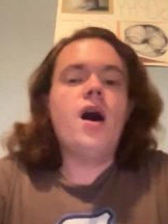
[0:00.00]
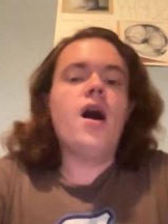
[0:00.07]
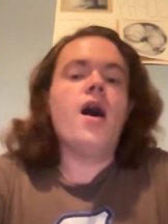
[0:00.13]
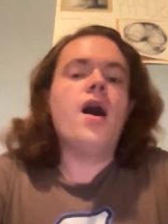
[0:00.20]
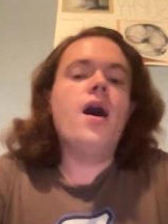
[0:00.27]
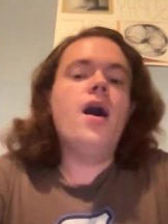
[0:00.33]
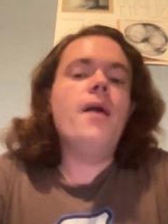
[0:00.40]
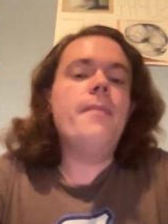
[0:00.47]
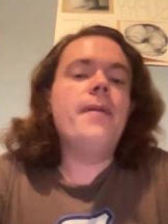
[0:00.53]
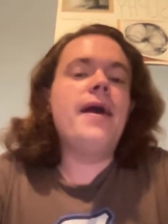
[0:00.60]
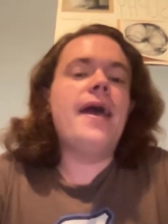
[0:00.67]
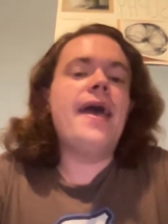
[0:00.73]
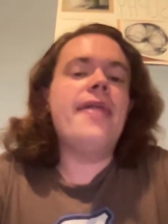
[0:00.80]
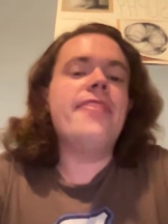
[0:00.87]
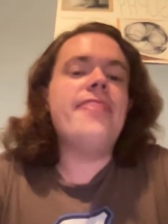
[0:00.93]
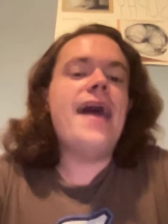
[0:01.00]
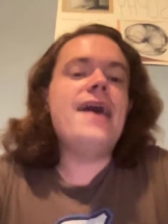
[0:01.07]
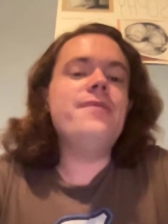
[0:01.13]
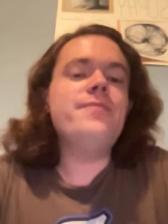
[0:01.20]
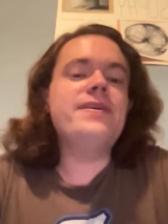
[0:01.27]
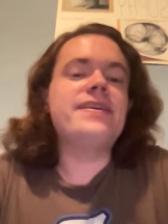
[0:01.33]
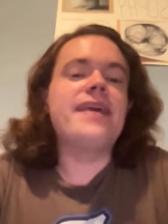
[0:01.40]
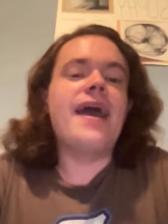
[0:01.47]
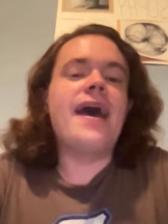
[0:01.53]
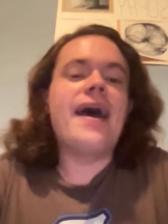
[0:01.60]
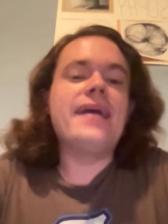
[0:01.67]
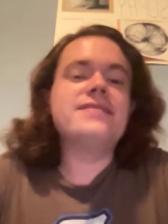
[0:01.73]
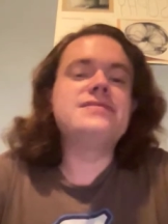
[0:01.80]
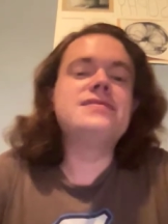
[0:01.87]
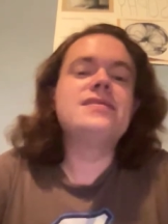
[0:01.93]
And then we
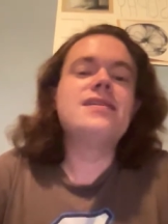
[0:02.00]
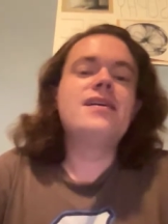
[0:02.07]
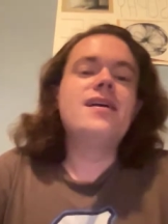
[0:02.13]
get